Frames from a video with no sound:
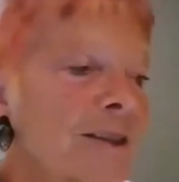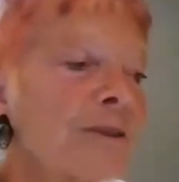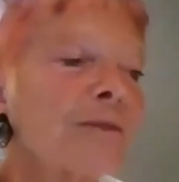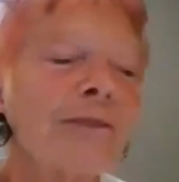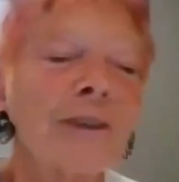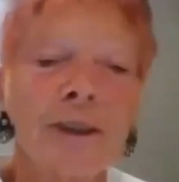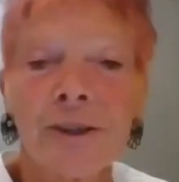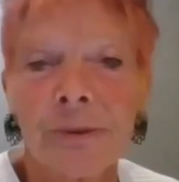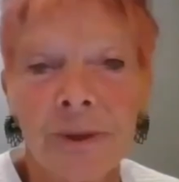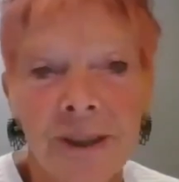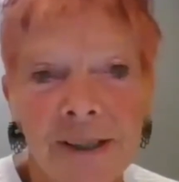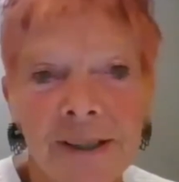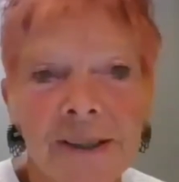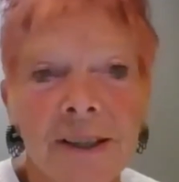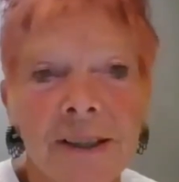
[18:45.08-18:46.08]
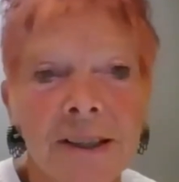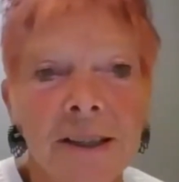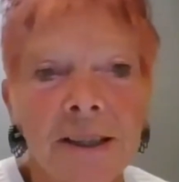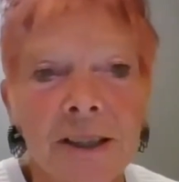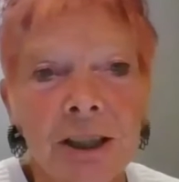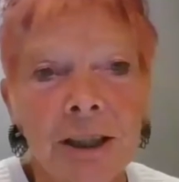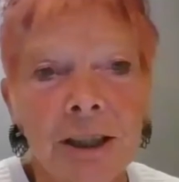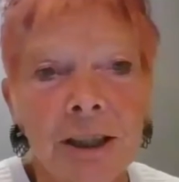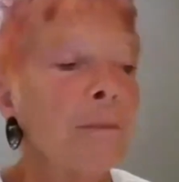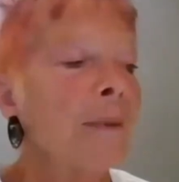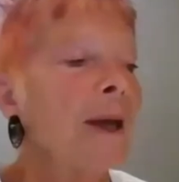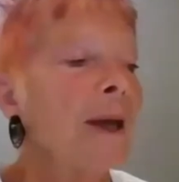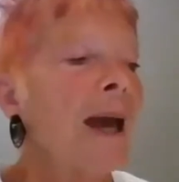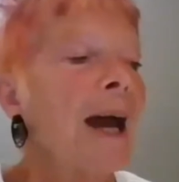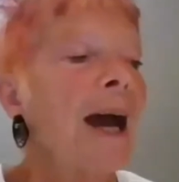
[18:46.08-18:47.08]
the first one is the titular
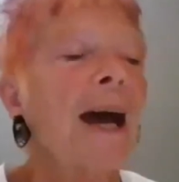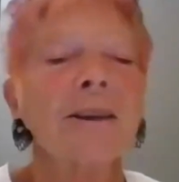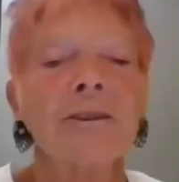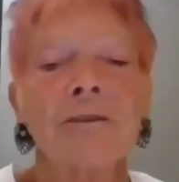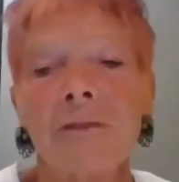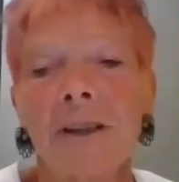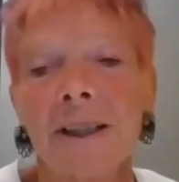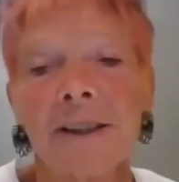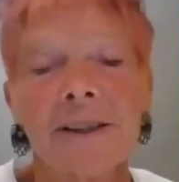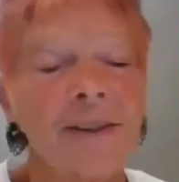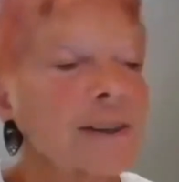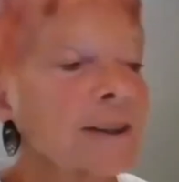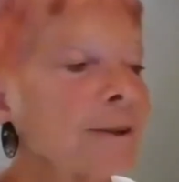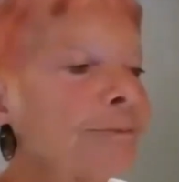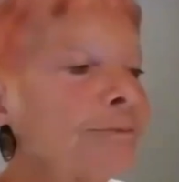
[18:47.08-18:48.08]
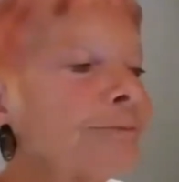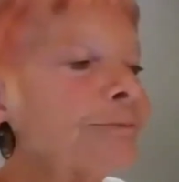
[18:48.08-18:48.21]
poem, At Risk.